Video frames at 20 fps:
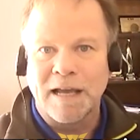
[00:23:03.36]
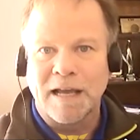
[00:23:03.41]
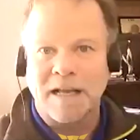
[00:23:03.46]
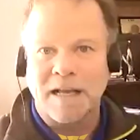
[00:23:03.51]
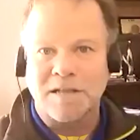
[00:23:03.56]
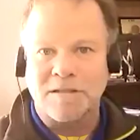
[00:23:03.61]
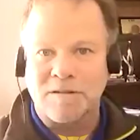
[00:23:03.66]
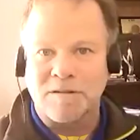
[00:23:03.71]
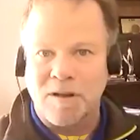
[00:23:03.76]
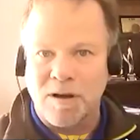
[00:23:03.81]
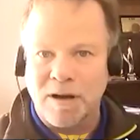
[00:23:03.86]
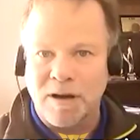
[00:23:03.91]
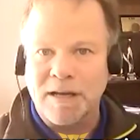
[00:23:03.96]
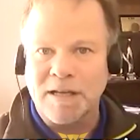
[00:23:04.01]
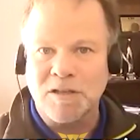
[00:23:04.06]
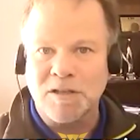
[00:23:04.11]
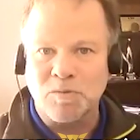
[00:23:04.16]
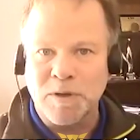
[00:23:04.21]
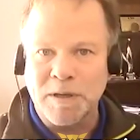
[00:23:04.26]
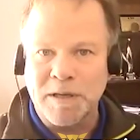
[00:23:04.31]
as long
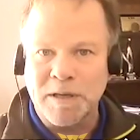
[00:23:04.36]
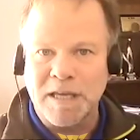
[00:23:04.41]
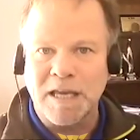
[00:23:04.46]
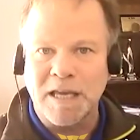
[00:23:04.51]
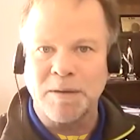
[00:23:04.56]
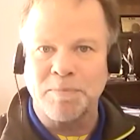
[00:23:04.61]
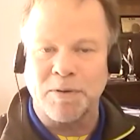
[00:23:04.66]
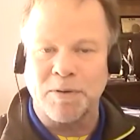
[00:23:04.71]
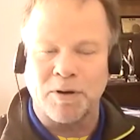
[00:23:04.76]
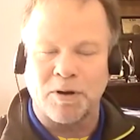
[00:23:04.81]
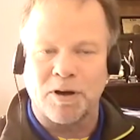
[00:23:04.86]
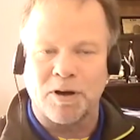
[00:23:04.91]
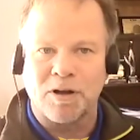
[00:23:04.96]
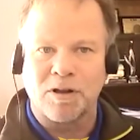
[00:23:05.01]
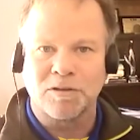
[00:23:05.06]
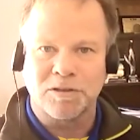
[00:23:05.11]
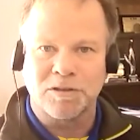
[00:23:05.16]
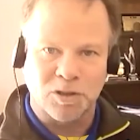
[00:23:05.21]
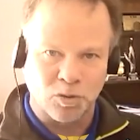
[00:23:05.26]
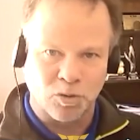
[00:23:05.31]
as we keep
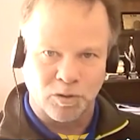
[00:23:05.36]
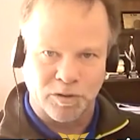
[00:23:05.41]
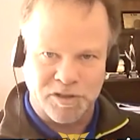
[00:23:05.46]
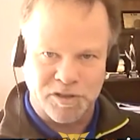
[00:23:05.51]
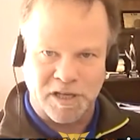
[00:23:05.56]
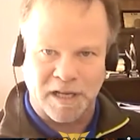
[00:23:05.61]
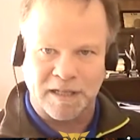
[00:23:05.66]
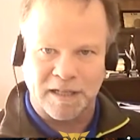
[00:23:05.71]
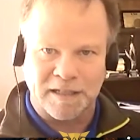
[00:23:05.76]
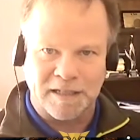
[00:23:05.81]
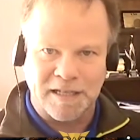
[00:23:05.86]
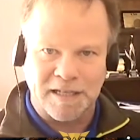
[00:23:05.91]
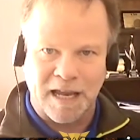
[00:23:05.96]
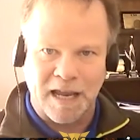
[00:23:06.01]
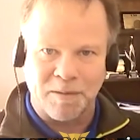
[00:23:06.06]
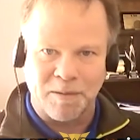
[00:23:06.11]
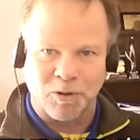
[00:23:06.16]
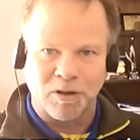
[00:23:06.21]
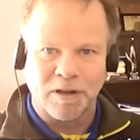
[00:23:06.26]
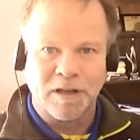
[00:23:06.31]
all tools on the
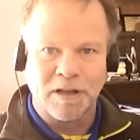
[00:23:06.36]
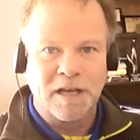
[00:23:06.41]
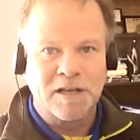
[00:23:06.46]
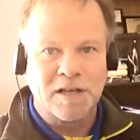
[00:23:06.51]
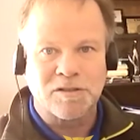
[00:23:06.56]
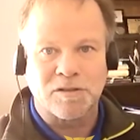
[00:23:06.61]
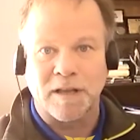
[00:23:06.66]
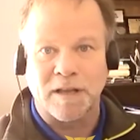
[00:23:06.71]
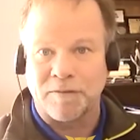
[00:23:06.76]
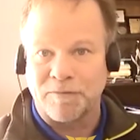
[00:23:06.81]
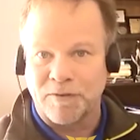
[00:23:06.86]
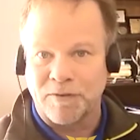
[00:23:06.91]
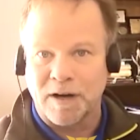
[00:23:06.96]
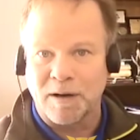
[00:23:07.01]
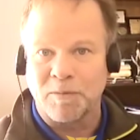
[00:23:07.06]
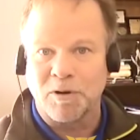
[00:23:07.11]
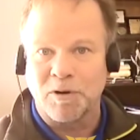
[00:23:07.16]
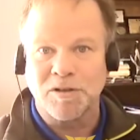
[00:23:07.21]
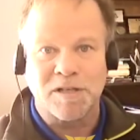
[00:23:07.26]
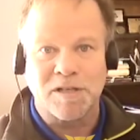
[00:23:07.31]
table so that
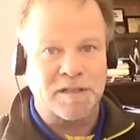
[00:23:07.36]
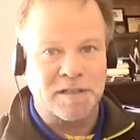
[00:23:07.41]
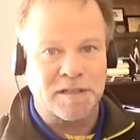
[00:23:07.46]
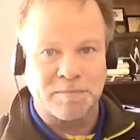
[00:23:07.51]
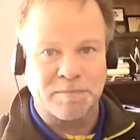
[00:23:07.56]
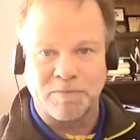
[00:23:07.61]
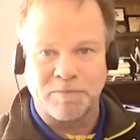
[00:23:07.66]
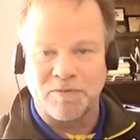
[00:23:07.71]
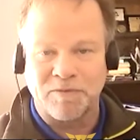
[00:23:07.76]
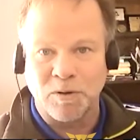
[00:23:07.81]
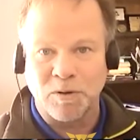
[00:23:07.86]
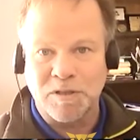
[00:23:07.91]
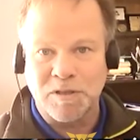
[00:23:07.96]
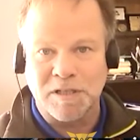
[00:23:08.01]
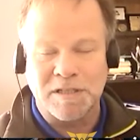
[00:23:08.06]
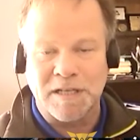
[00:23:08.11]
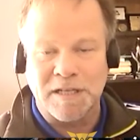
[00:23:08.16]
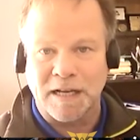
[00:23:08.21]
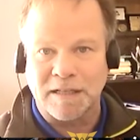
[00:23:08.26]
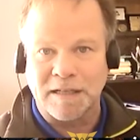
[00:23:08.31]
farmers and folks
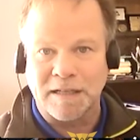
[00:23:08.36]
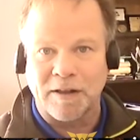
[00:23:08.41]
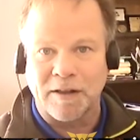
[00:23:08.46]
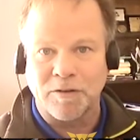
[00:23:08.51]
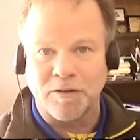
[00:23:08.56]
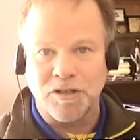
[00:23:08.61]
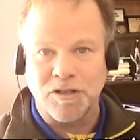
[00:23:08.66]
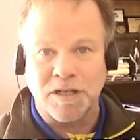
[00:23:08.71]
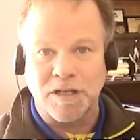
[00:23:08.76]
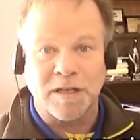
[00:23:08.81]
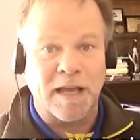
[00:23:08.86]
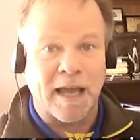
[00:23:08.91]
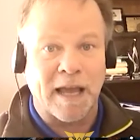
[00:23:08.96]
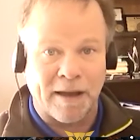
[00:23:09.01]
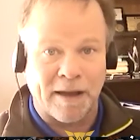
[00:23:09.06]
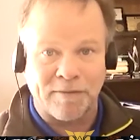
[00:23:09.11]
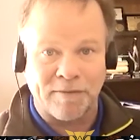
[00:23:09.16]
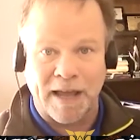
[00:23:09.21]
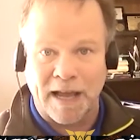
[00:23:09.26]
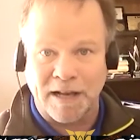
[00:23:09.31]
in technology
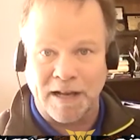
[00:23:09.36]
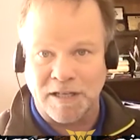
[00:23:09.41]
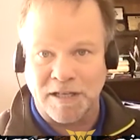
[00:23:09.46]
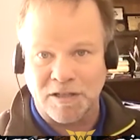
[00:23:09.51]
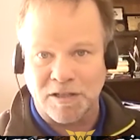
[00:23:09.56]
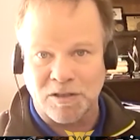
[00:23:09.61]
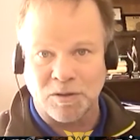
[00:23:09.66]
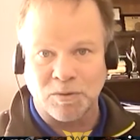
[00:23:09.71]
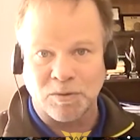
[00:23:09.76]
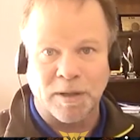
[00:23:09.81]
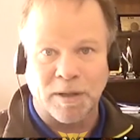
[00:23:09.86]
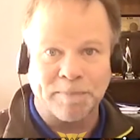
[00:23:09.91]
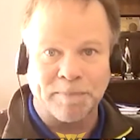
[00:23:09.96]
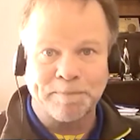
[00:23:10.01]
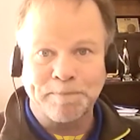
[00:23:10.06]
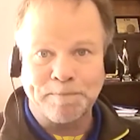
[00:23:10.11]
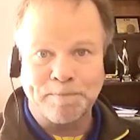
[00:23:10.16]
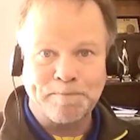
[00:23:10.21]
have access to them.